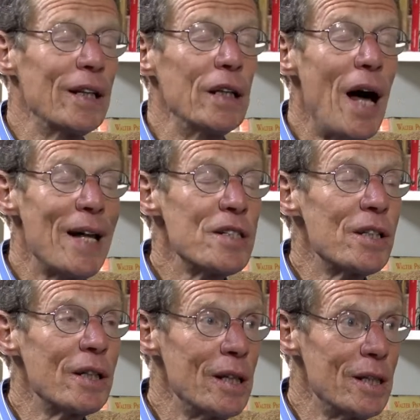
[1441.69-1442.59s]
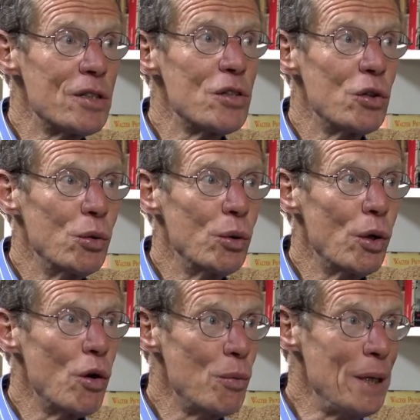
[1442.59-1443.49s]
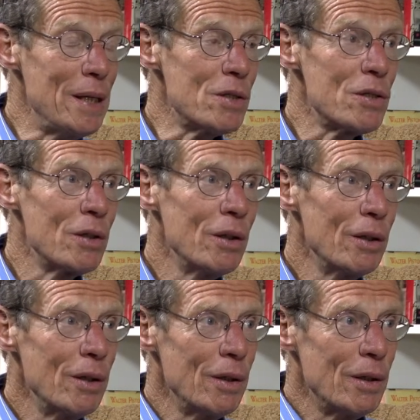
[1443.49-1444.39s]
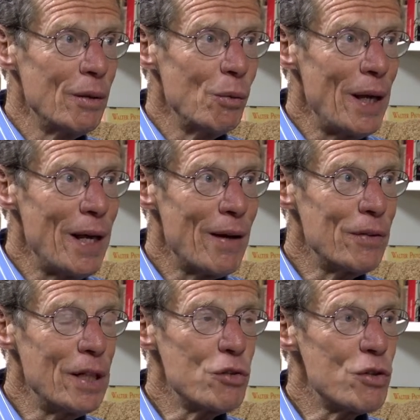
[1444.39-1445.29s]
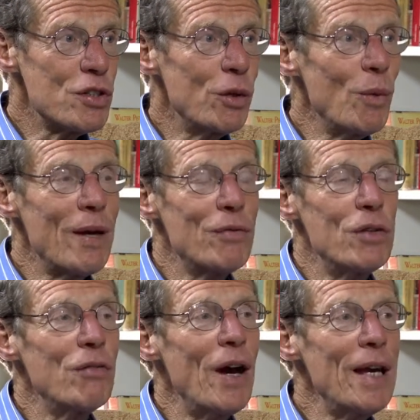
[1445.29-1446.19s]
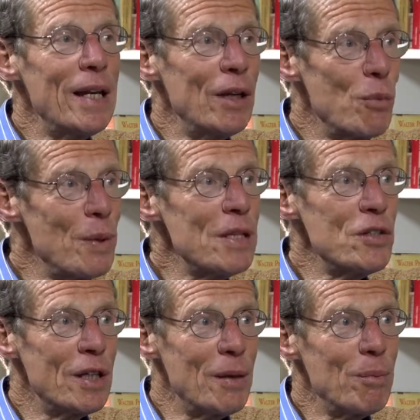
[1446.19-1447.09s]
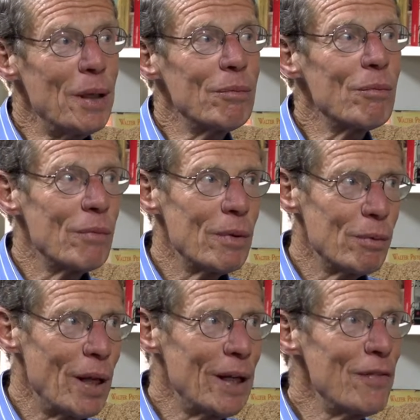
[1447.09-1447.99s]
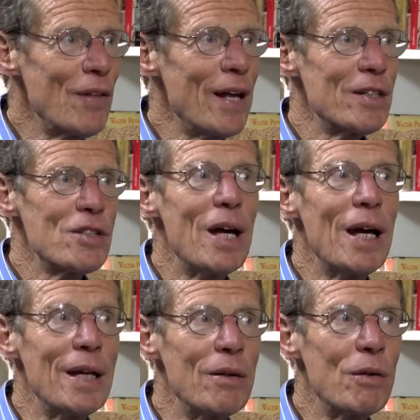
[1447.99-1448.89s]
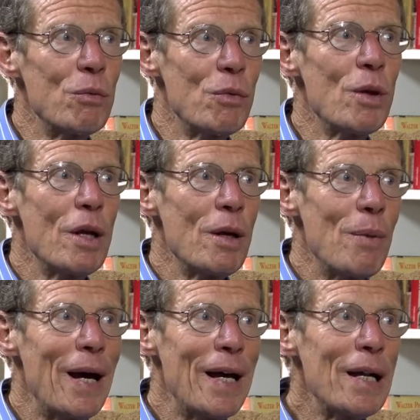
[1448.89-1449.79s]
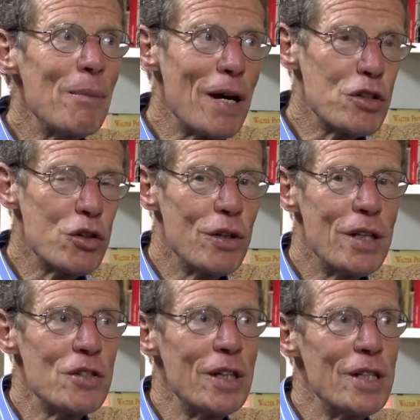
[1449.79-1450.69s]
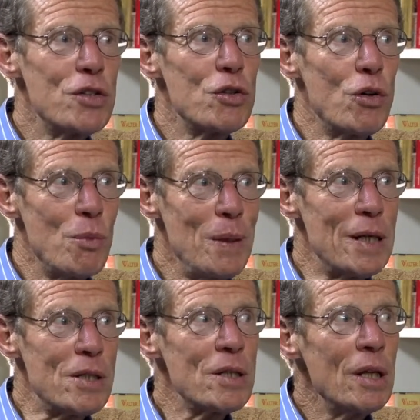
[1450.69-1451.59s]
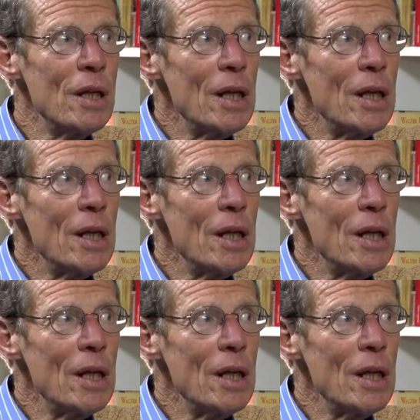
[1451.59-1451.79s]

lots of kids who are obese we have an interesting way of defining obesity, but I'll leave that aside. They're, by any measure, these kids are obese.